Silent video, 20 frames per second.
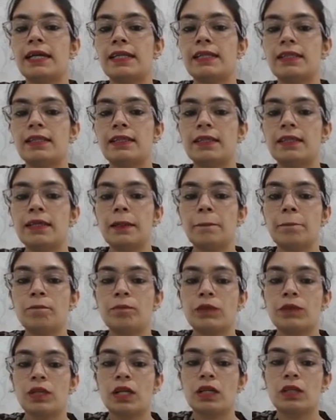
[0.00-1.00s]
anything.
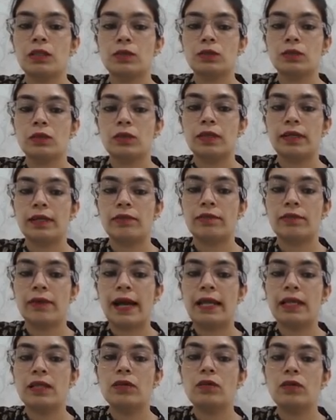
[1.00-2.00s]
So
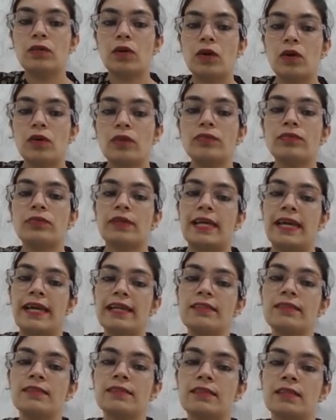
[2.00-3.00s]
value of
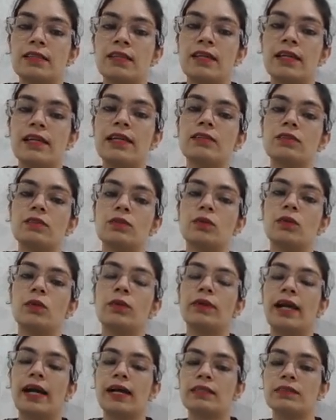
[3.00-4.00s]
x is
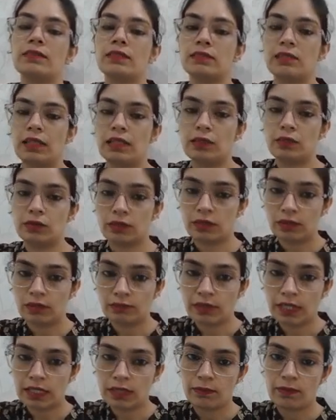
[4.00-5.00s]
known as the solution
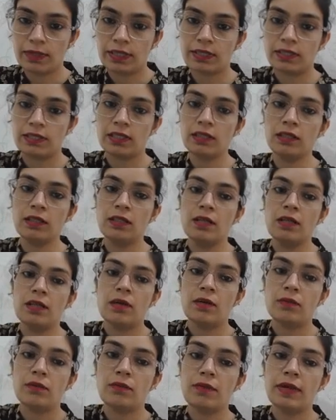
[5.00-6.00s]
of the equation
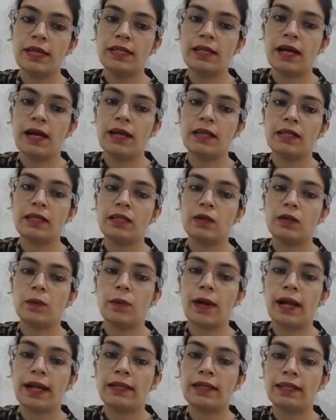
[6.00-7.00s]
when our
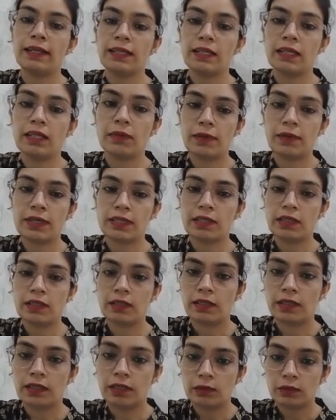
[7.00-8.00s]
quadratic
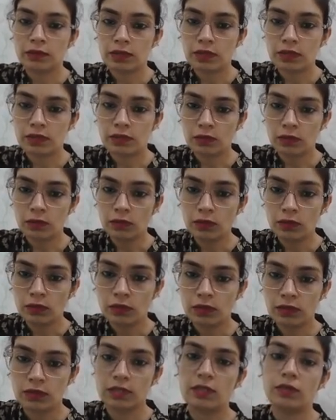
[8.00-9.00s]
equation reduces to
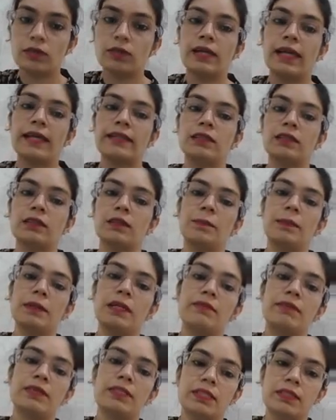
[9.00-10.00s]
0. Like in the
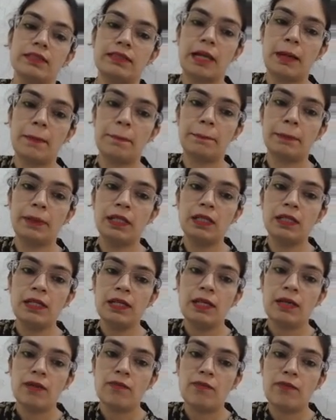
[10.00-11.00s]
previous example,
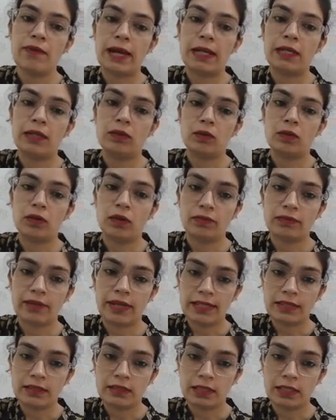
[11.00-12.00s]
value of
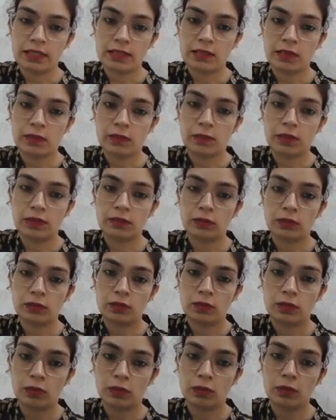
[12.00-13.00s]
x is equals
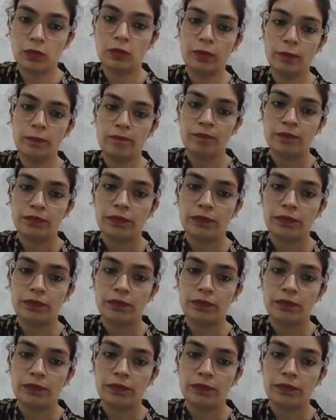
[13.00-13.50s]
to 2